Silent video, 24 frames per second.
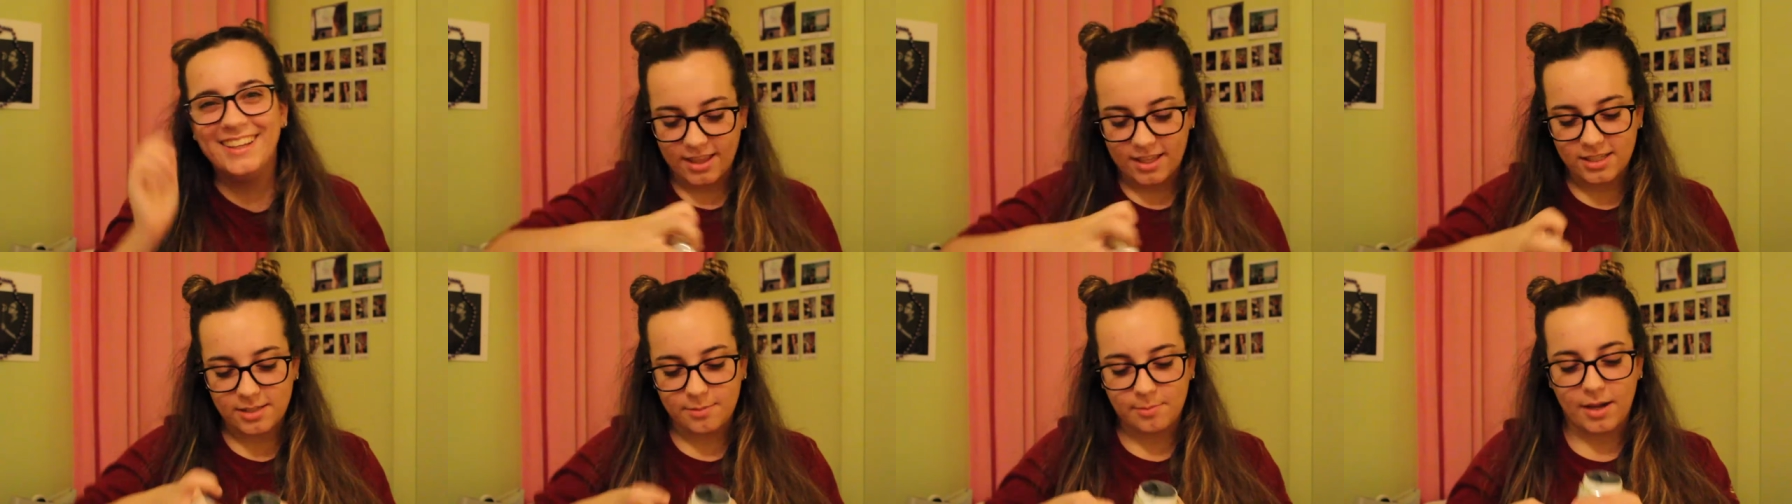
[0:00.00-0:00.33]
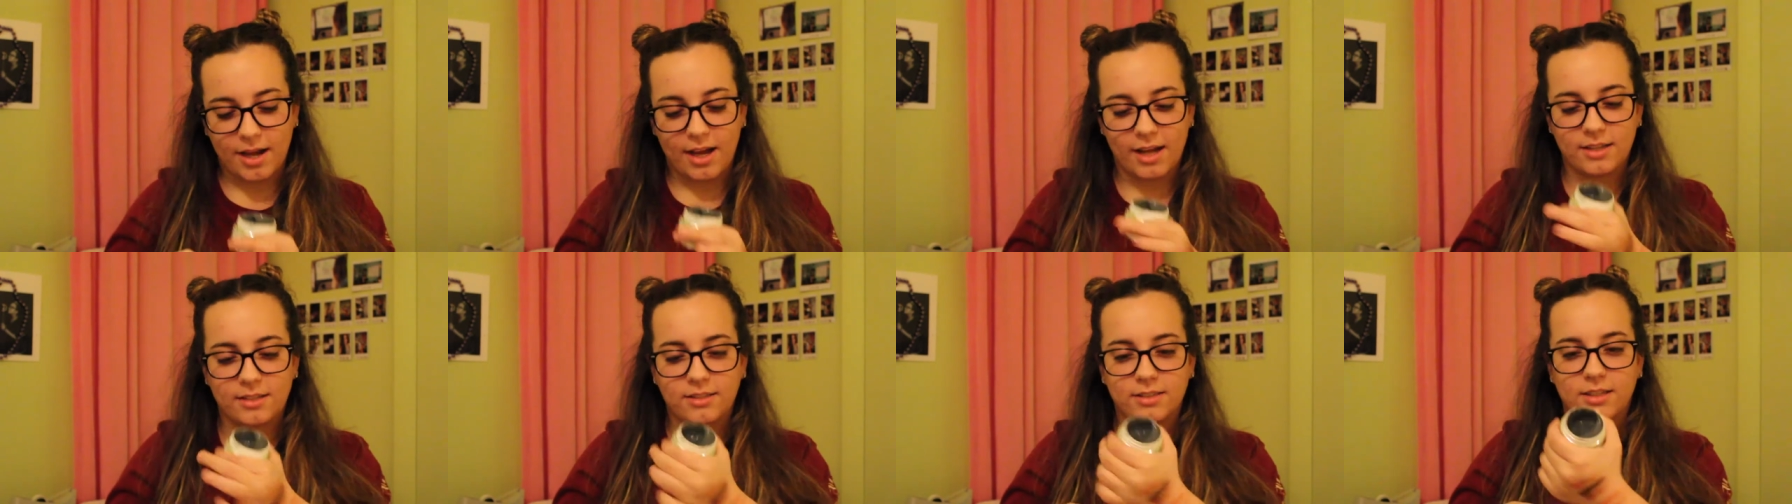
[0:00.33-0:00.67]
This
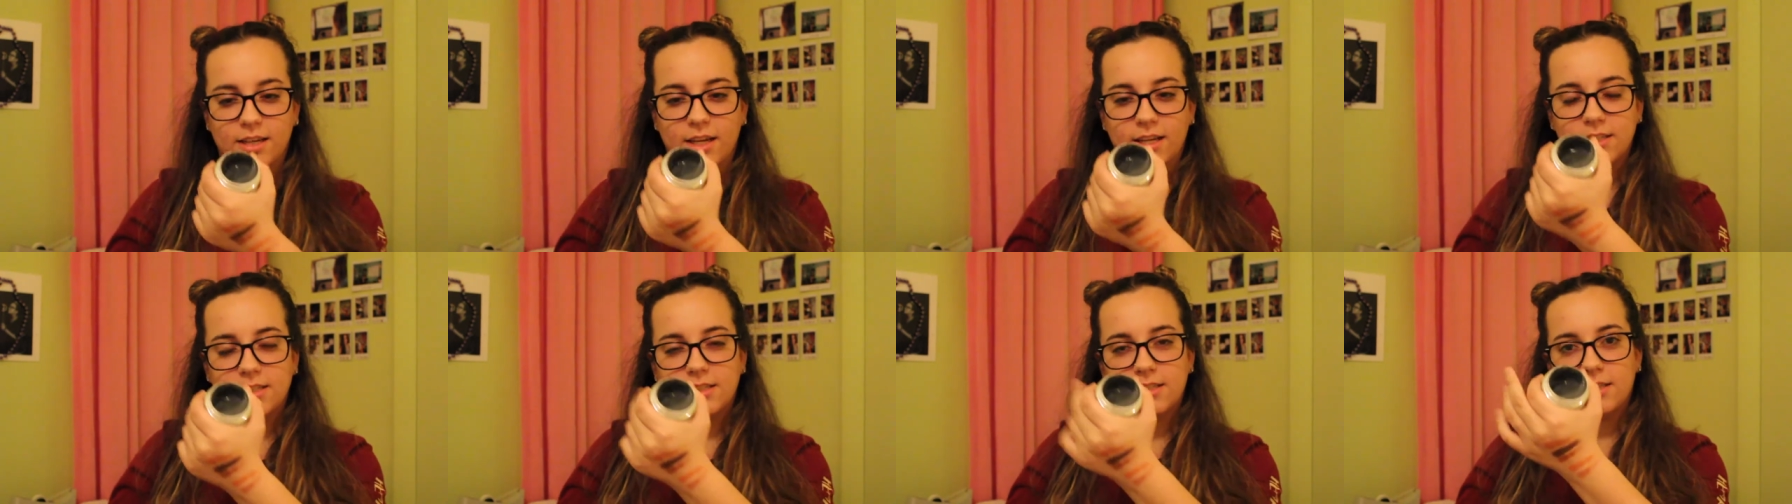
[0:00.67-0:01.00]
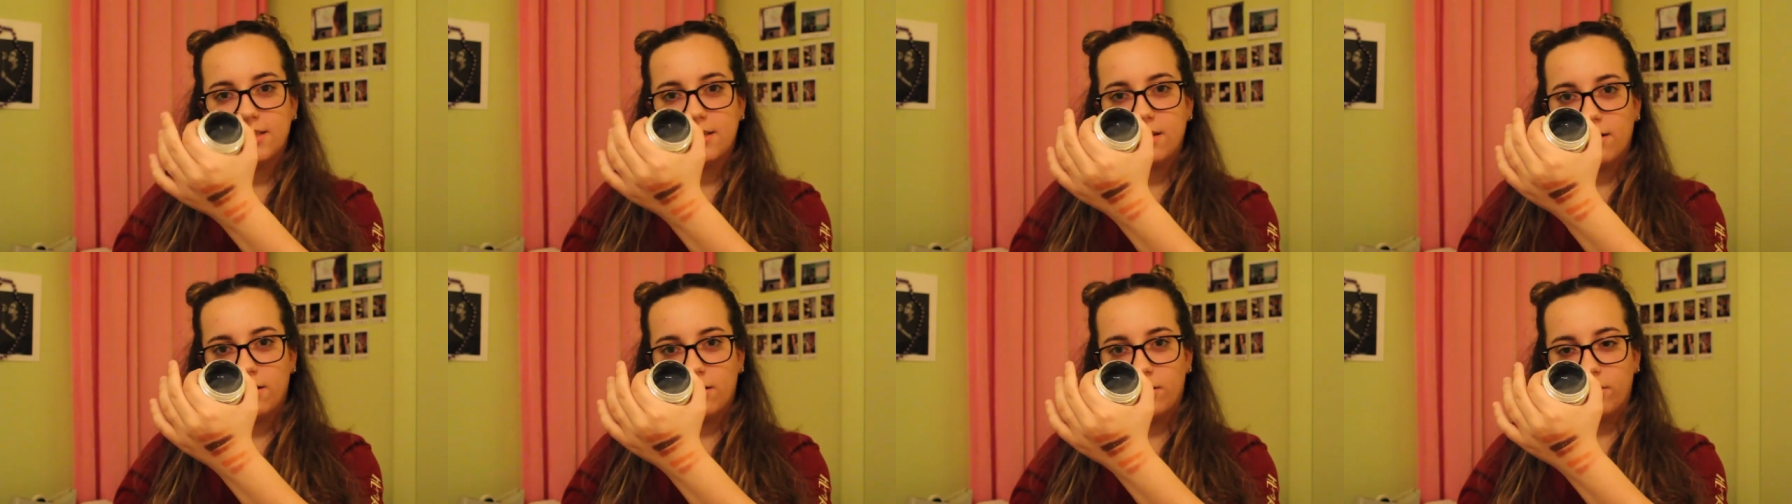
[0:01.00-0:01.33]
mask,
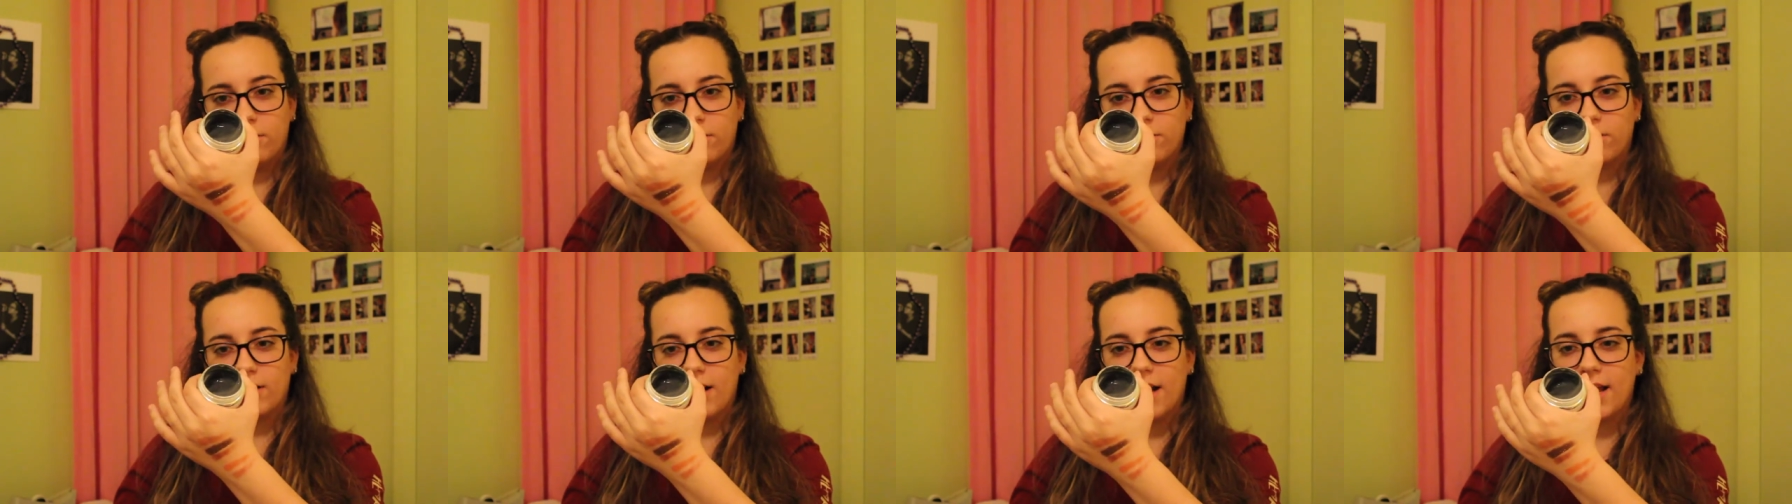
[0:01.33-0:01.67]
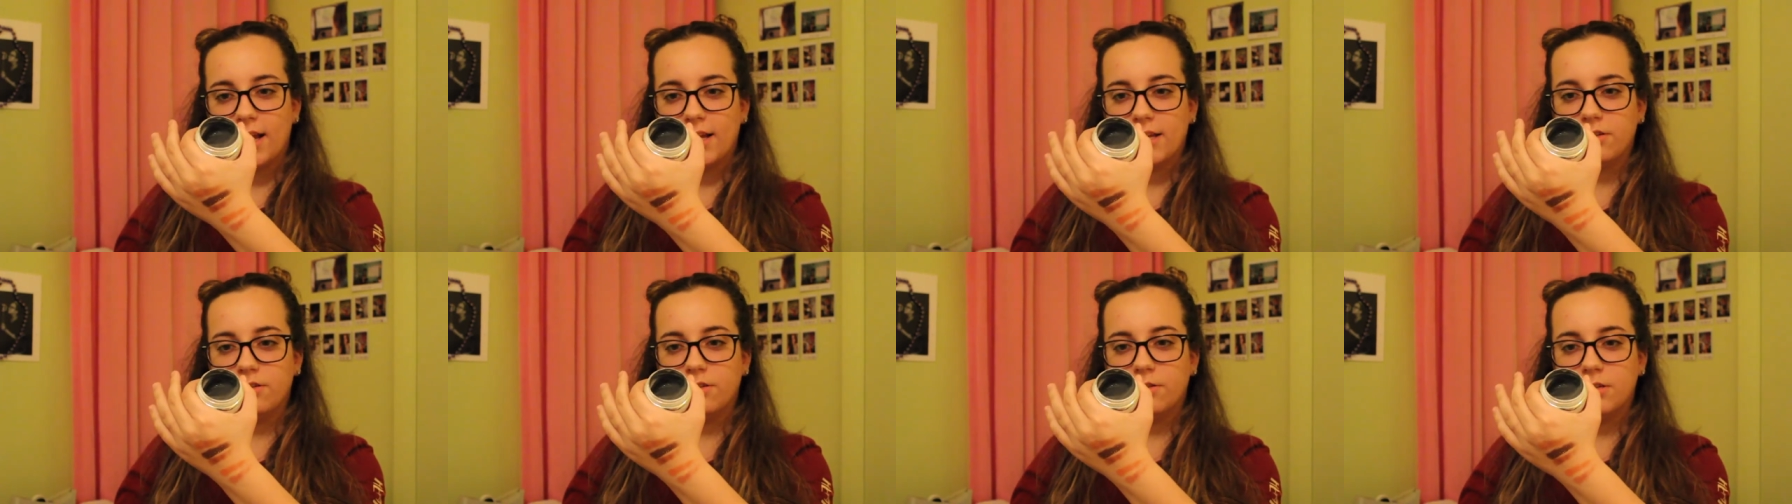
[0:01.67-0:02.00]
it's gray
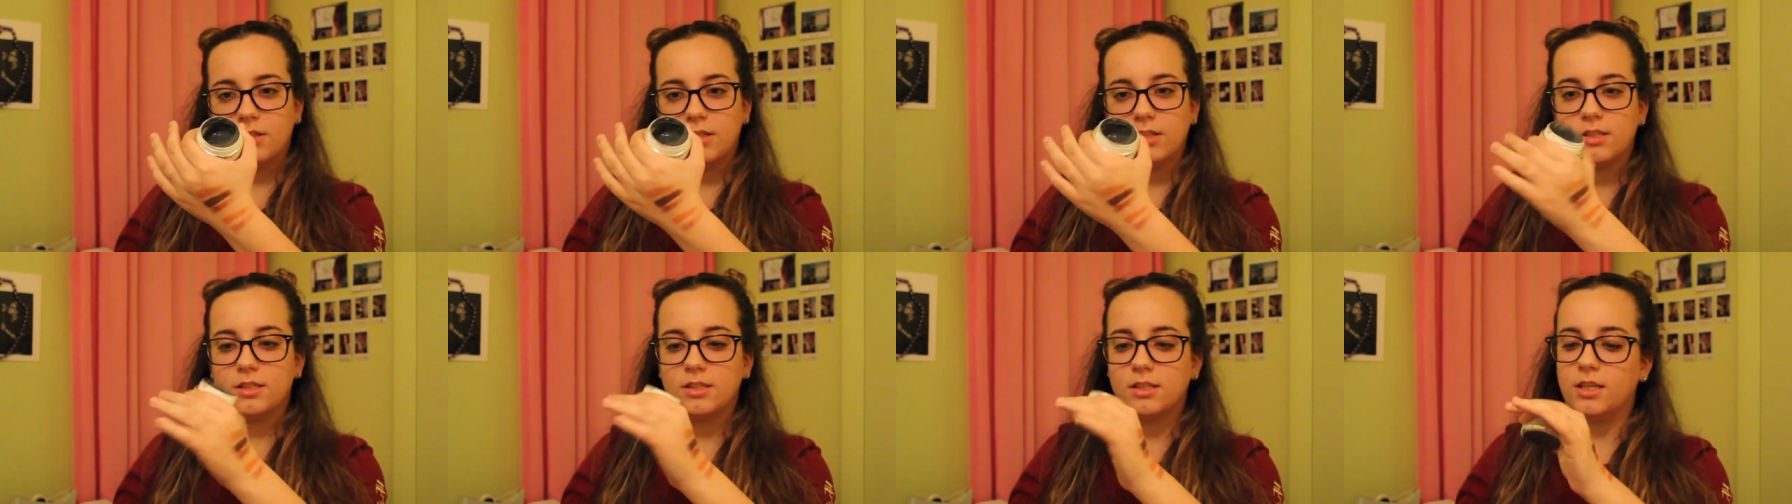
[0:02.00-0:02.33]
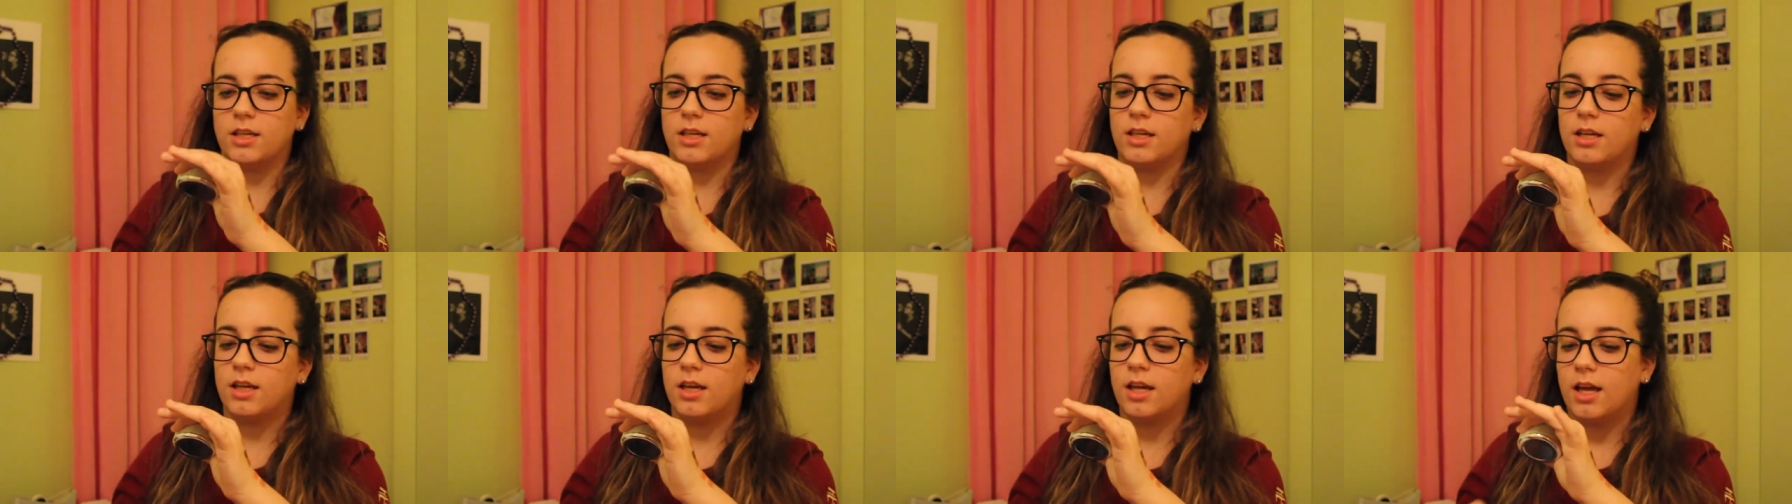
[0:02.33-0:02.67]
as you can
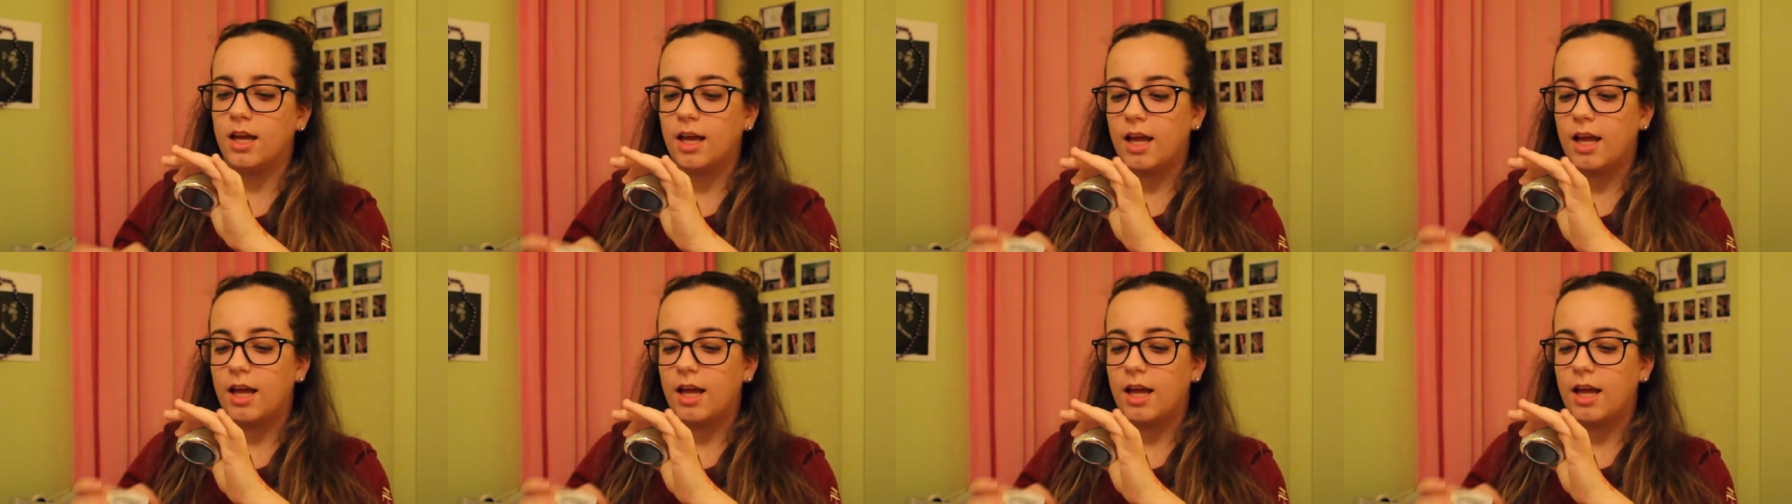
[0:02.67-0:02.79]
see.